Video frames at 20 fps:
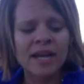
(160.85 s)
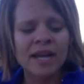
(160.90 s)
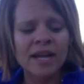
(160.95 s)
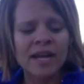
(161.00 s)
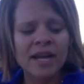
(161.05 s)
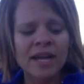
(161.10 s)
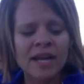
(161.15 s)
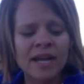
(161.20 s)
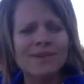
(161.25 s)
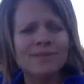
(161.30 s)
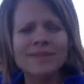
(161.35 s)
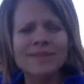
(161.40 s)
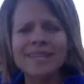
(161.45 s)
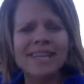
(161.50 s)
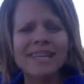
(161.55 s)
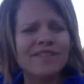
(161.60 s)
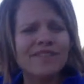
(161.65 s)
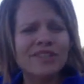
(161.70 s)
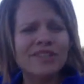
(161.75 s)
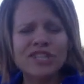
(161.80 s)
I don't
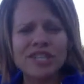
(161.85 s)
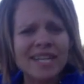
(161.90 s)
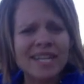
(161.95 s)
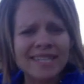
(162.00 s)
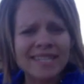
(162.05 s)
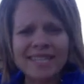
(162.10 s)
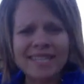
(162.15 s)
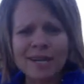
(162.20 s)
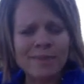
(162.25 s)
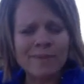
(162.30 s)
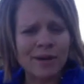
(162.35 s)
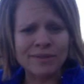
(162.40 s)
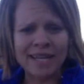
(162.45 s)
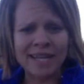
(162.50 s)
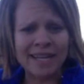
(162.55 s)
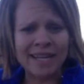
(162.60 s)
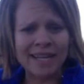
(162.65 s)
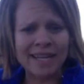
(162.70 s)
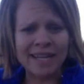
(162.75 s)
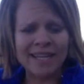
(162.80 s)
give a shit about
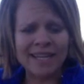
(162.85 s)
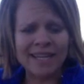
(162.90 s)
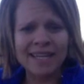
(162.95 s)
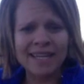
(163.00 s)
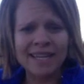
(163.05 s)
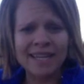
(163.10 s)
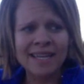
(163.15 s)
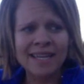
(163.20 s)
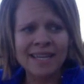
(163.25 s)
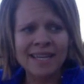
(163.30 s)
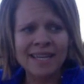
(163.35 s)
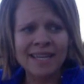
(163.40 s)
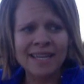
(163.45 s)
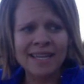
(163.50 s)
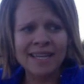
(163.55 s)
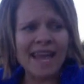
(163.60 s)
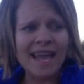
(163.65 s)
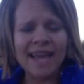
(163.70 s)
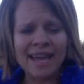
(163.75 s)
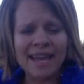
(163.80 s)
dating.
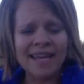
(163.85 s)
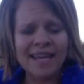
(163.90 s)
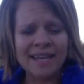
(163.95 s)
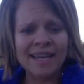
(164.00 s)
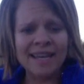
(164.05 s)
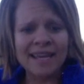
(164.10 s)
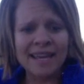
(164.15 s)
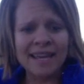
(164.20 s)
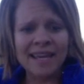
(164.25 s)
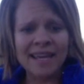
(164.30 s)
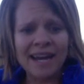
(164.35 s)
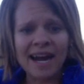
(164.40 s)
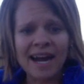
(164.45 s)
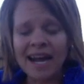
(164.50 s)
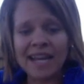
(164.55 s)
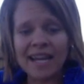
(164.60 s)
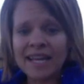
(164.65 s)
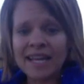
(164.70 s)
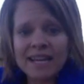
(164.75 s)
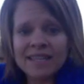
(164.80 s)
And
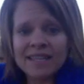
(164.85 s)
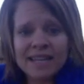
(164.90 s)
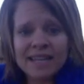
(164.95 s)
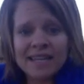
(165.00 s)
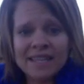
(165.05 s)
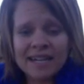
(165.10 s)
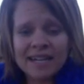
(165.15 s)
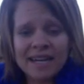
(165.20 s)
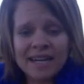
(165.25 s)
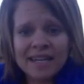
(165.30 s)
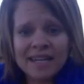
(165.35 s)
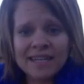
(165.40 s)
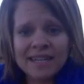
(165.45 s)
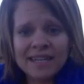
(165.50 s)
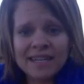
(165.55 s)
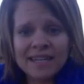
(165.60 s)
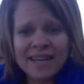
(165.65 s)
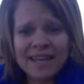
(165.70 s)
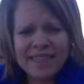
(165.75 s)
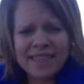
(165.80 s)
I like
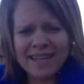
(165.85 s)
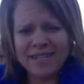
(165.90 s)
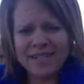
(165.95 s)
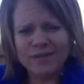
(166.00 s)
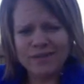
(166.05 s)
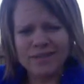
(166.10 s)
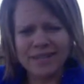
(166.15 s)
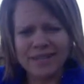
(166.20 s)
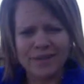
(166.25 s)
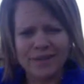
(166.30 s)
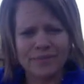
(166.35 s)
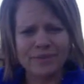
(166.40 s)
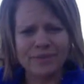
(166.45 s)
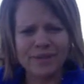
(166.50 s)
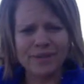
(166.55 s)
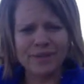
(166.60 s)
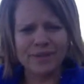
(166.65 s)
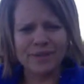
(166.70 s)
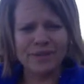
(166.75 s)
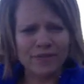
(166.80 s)
I think it's really
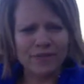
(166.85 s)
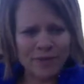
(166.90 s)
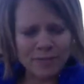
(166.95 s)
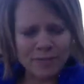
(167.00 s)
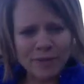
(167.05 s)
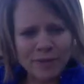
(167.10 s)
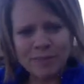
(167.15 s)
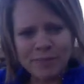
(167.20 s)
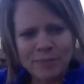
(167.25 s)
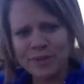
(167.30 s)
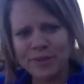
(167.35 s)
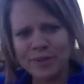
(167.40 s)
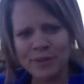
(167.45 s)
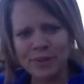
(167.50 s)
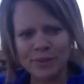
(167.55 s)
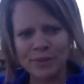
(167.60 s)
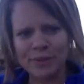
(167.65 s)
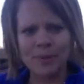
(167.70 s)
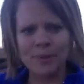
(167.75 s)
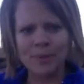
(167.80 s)
rude for people
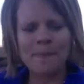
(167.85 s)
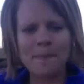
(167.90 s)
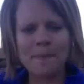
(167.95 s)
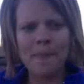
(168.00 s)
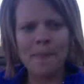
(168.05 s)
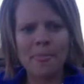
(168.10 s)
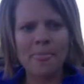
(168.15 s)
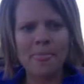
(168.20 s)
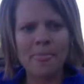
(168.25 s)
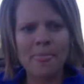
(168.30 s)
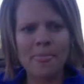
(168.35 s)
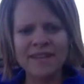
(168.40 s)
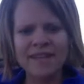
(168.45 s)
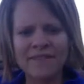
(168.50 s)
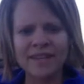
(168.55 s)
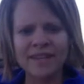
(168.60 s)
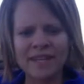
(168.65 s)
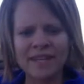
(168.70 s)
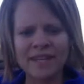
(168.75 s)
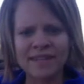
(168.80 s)
to
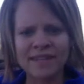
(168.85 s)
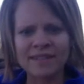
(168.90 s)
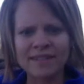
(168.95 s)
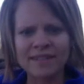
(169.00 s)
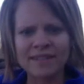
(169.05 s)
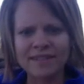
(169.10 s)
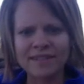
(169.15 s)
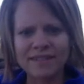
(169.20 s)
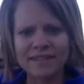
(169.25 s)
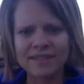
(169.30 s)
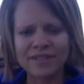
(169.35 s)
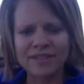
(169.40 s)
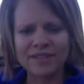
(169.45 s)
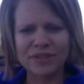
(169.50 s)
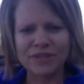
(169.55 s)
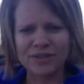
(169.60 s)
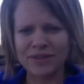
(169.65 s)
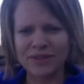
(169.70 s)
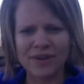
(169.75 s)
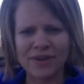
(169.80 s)
even
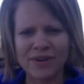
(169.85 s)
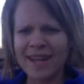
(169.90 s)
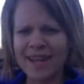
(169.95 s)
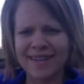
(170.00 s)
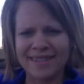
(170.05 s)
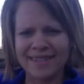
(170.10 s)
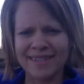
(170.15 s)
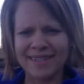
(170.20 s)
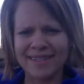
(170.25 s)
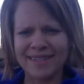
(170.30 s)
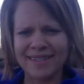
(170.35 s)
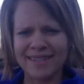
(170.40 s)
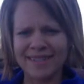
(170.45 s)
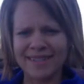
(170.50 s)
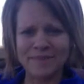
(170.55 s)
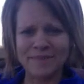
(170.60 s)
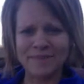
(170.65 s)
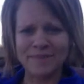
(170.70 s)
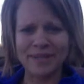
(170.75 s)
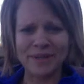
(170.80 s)
try to date
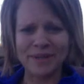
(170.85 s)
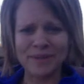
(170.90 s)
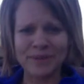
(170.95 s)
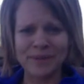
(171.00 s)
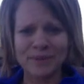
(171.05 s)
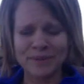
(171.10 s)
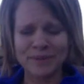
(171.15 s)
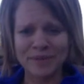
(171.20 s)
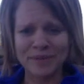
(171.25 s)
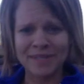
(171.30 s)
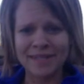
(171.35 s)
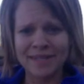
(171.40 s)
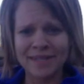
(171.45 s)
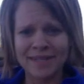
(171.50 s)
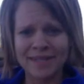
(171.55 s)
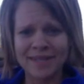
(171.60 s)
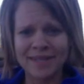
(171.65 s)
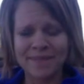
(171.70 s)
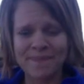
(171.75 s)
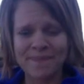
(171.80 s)
somebody whose
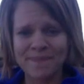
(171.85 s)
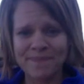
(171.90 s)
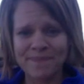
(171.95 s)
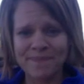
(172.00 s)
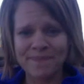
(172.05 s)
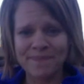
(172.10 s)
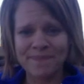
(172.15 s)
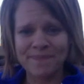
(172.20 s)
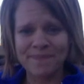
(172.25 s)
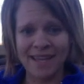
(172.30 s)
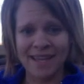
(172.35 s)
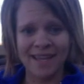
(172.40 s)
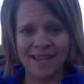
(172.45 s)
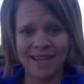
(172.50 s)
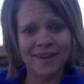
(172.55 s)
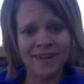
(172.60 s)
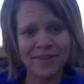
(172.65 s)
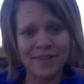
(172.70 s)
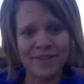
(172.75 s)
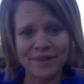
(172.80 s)
ink
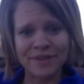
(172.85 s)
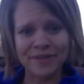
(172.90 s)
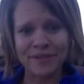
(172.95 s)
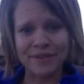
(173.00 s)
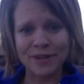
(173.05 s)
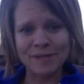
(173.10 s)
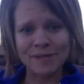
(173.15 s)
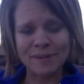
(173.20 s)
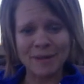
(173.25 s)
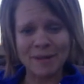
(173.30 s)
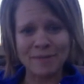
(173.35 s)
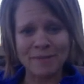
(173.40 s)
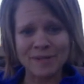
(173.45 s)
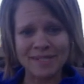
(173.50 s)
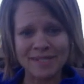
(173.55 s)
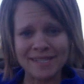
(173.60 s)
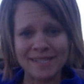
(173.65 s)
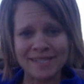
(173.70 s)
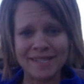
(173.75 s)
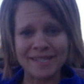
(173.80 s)
on their divorce papers
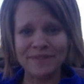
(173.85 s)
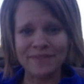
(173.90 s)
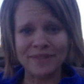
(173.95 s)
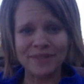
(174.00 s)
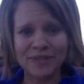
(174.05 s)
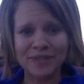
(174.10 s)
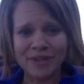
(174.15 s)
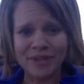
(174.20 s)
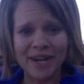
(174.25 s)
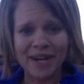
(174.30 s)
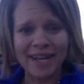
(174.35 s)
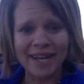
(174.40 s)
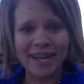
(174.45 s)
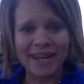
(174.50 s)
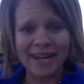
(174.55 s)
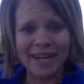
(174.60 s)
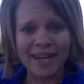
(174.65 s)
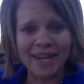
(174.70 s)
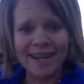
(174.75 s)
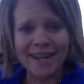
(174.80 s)
isn't even dry
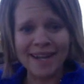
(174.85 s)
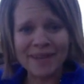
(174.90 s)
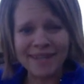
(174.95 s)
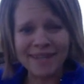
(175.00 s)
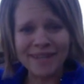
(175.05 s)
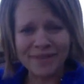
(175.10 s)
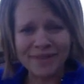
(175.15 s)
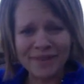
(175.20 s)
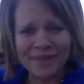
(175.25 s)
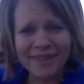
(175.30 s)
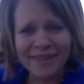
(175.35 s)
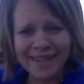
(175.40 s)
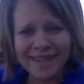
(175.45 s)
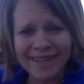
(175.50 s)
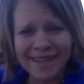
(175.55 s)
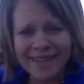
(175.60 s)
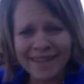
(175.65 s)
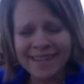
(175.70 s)
yet. I mean, really?